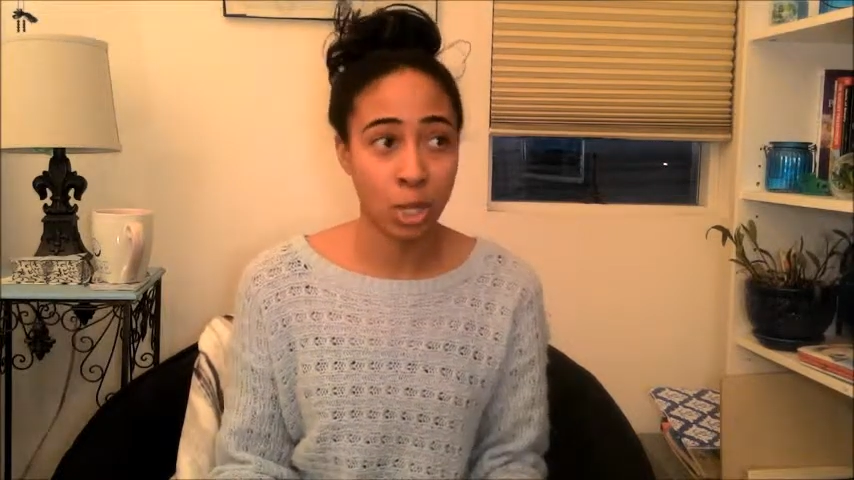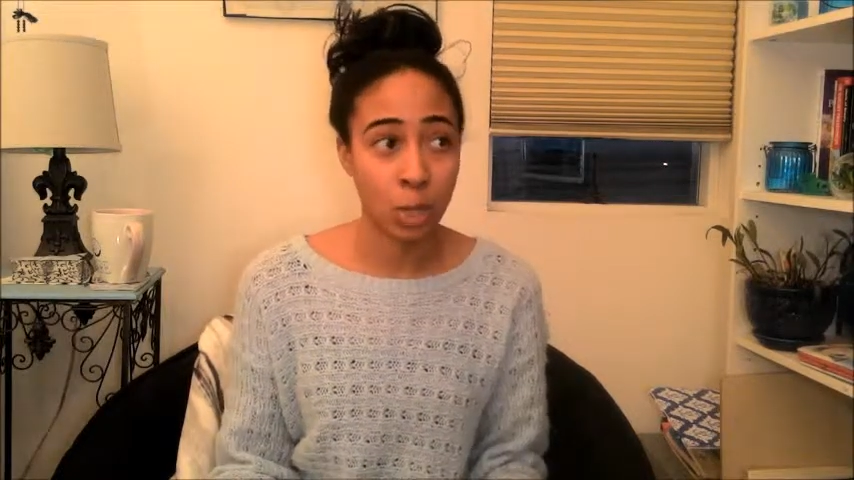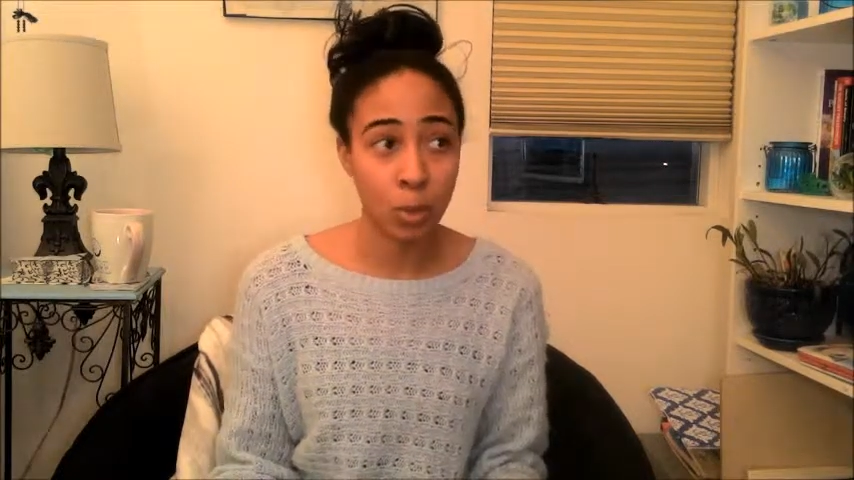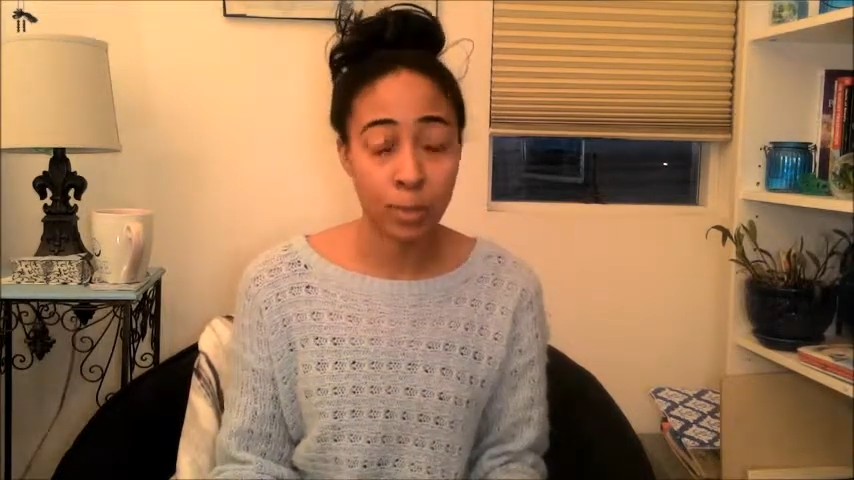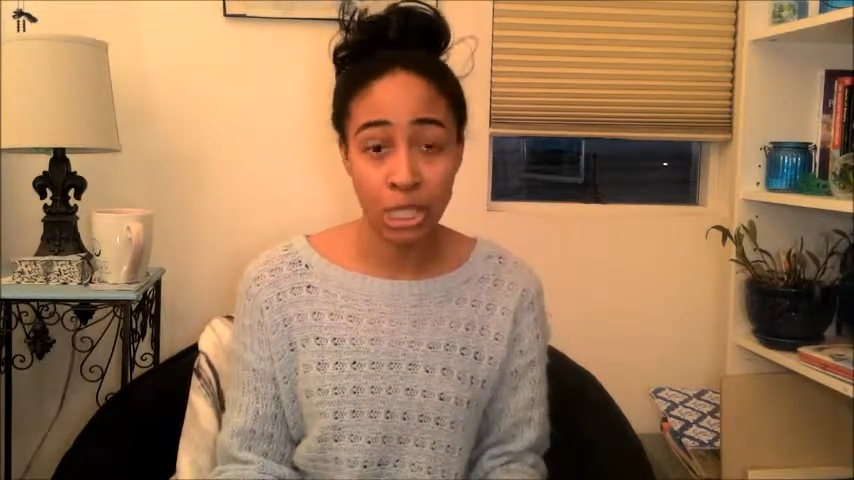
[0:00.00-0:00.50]

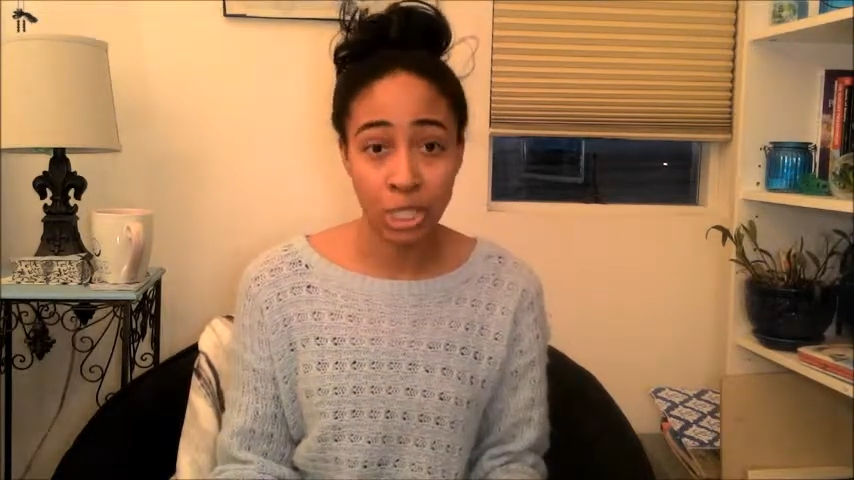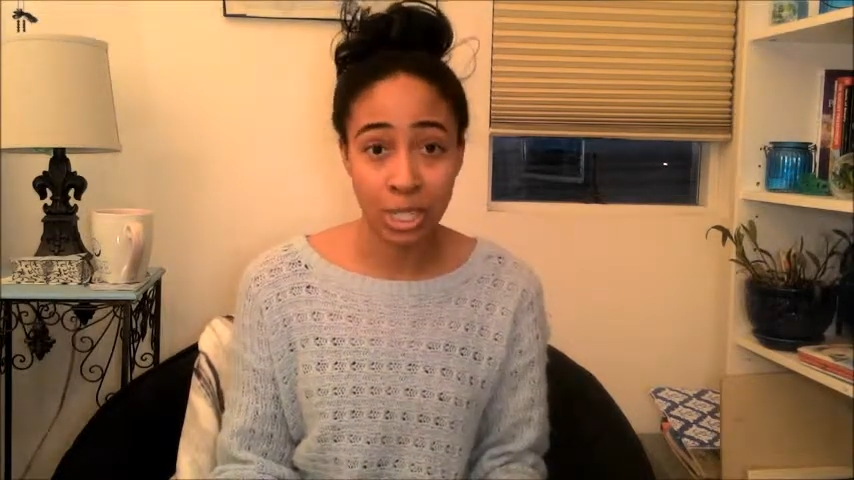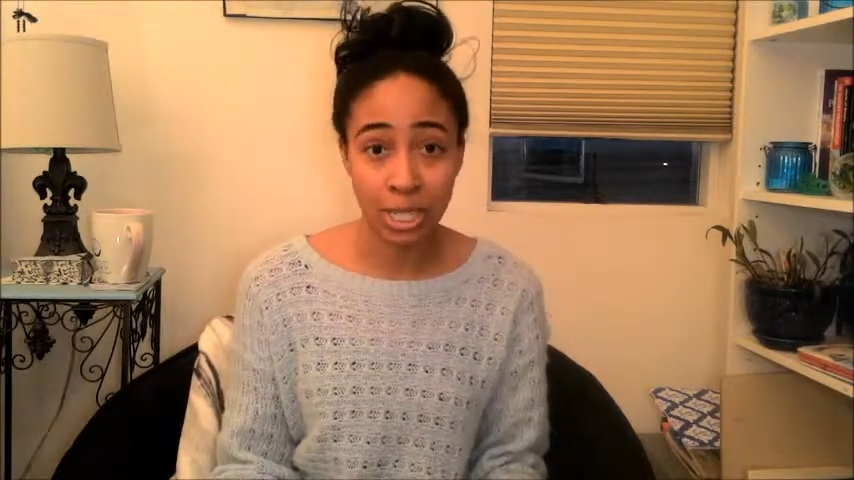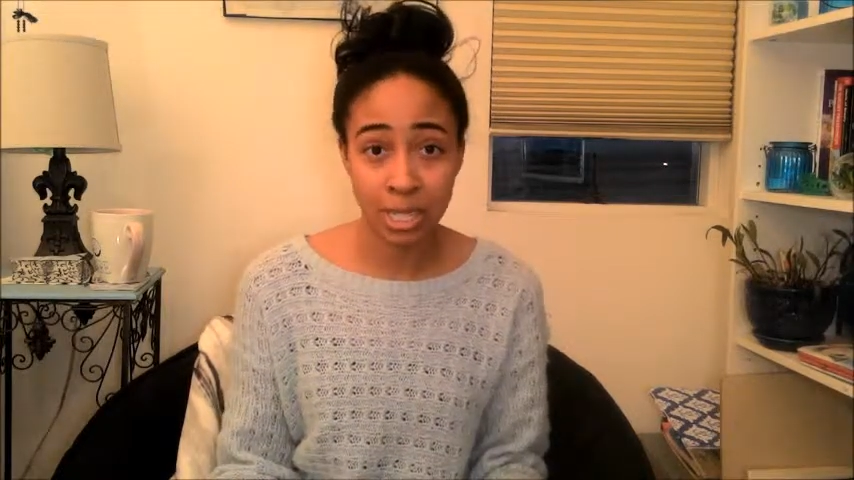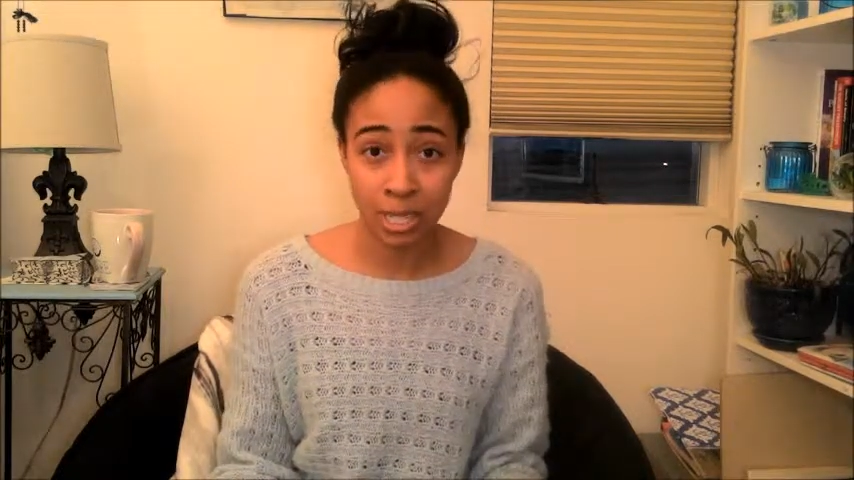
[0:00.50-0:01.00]
oh my
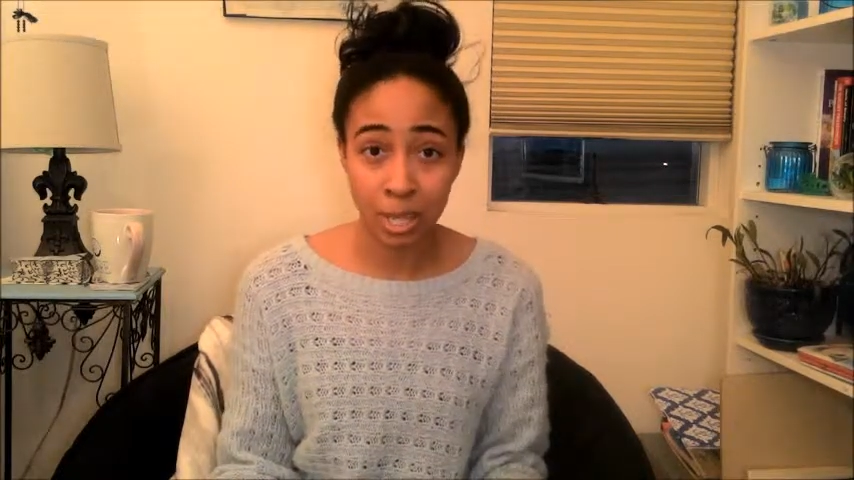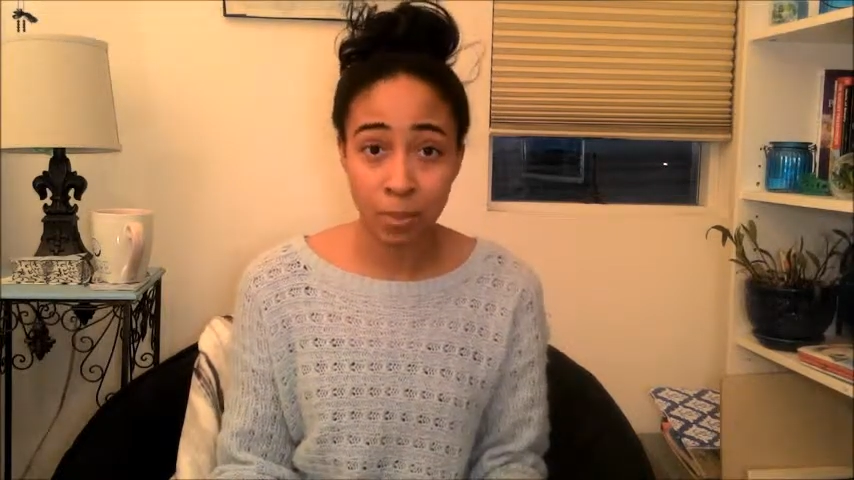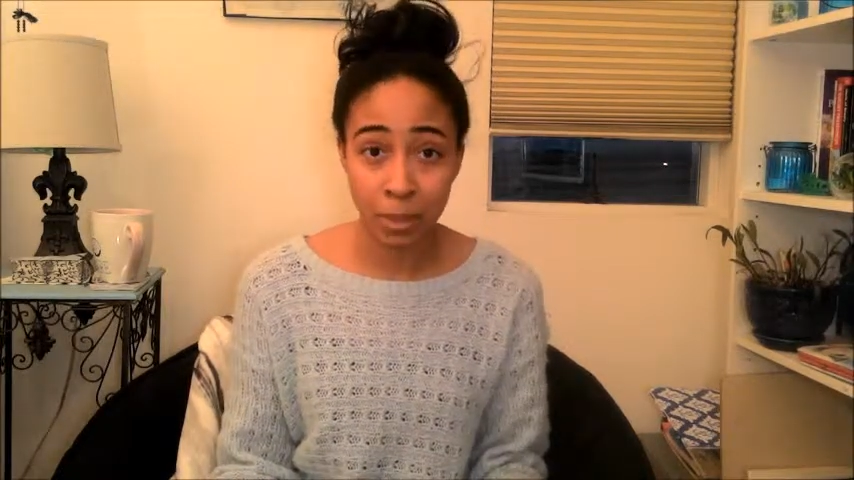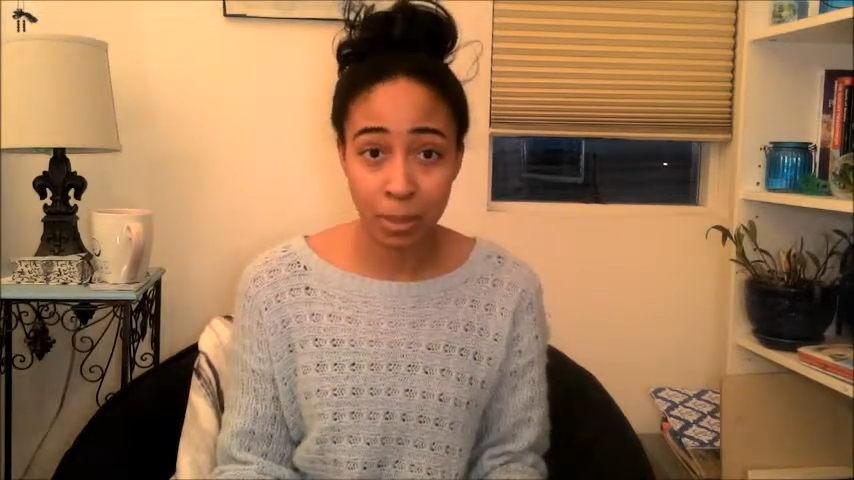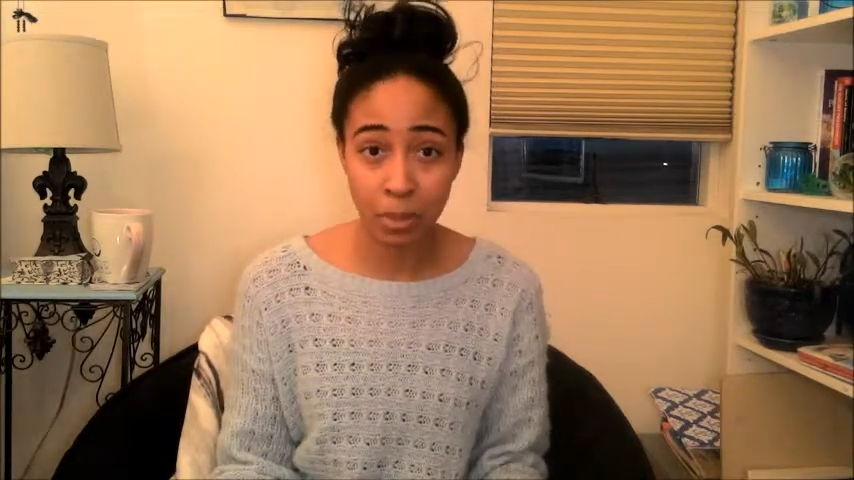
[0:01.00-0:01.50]
goodness, there are
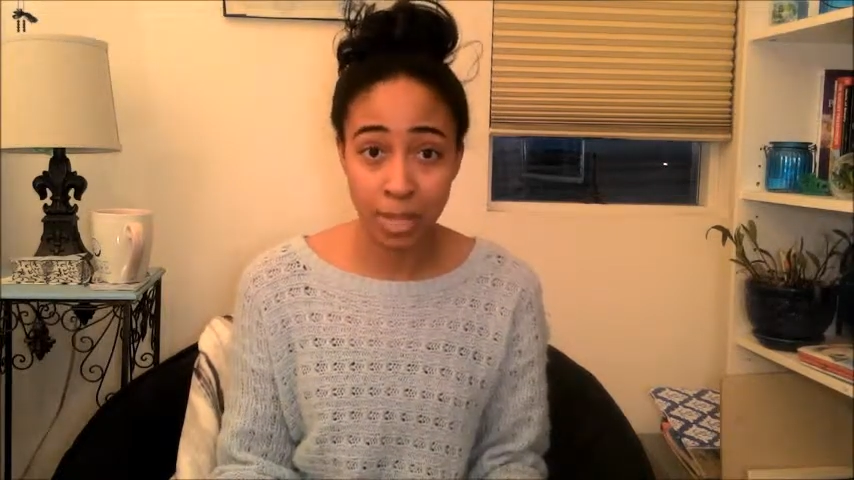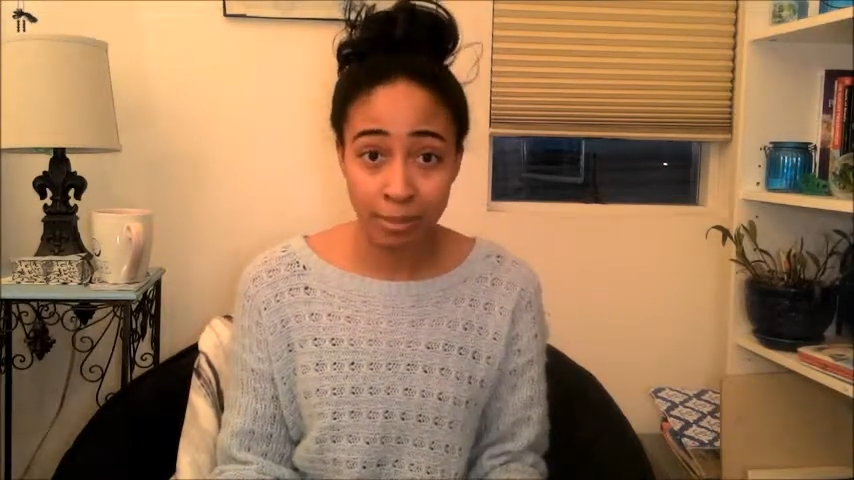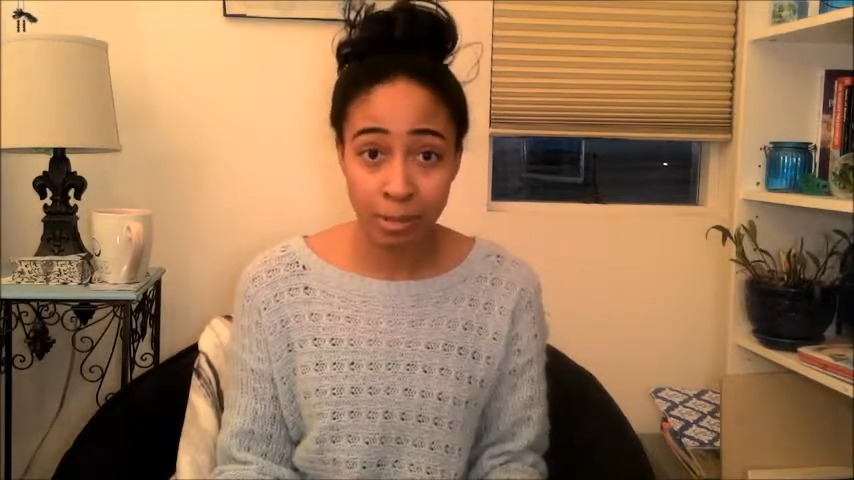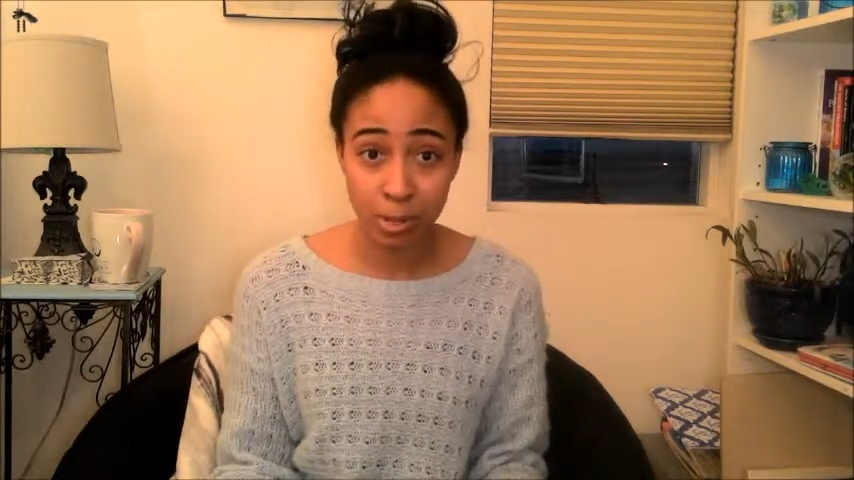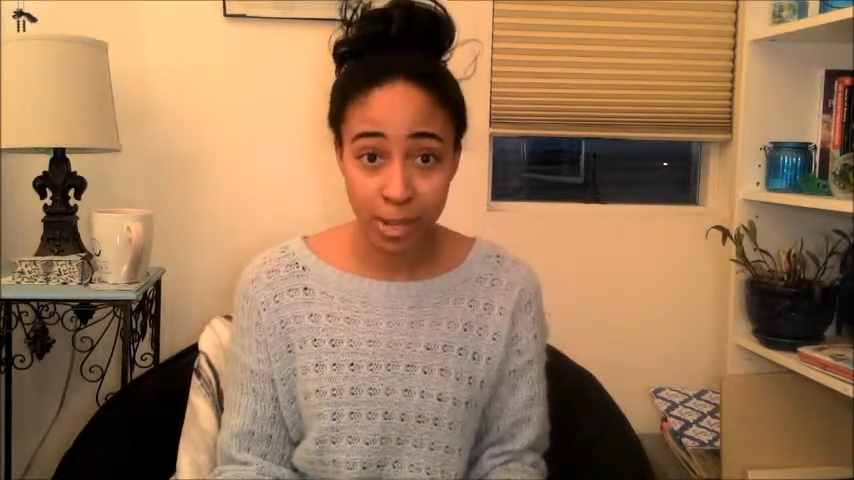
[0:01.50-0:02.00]
people
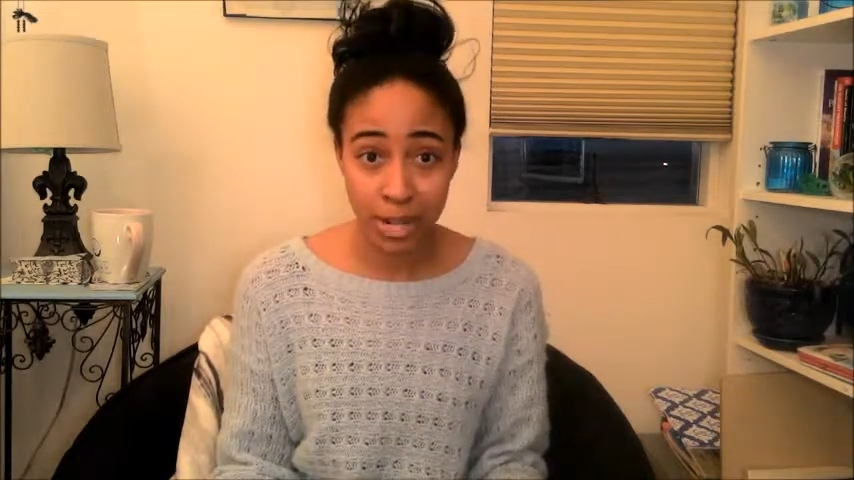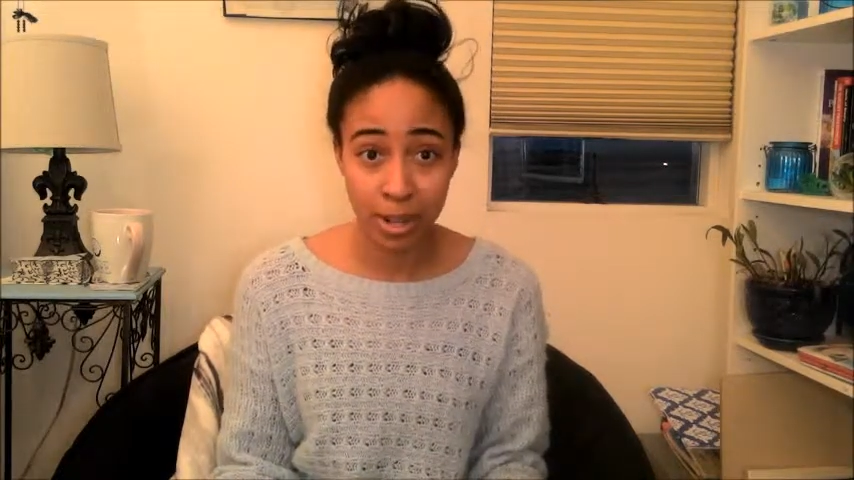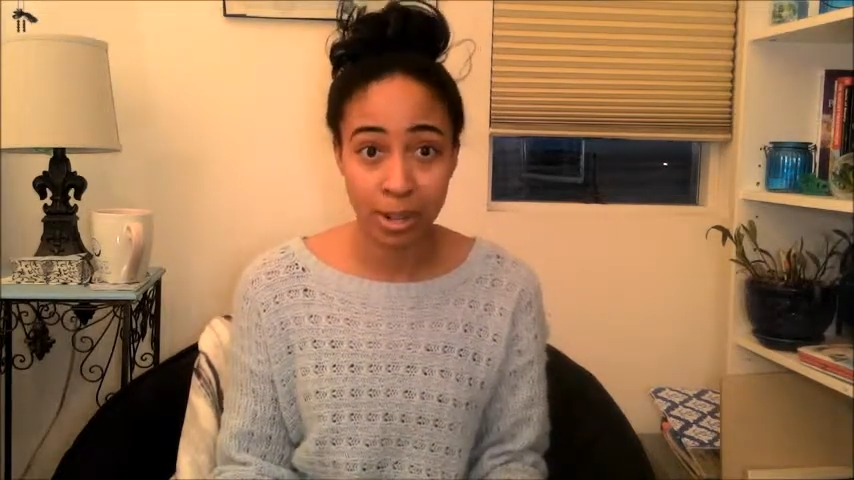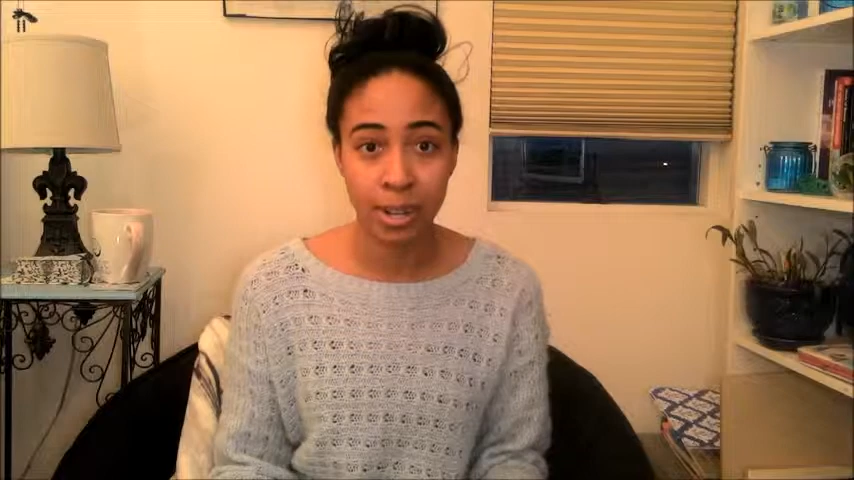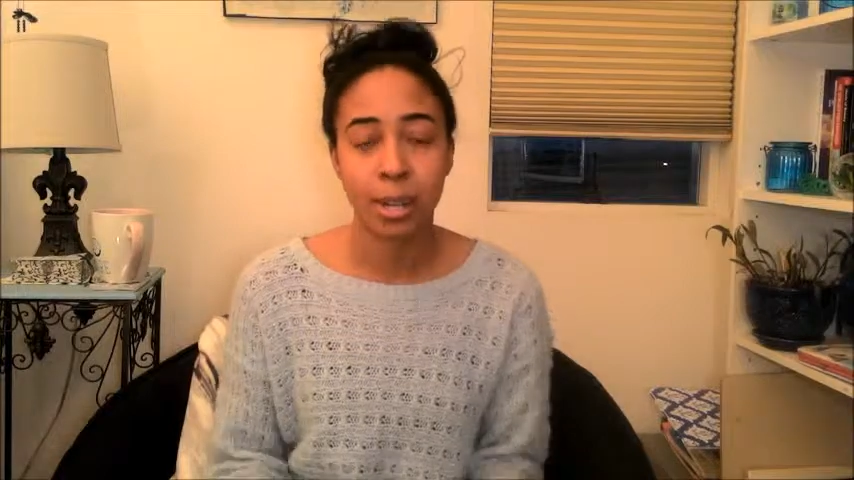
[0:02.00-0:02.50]
everywhere.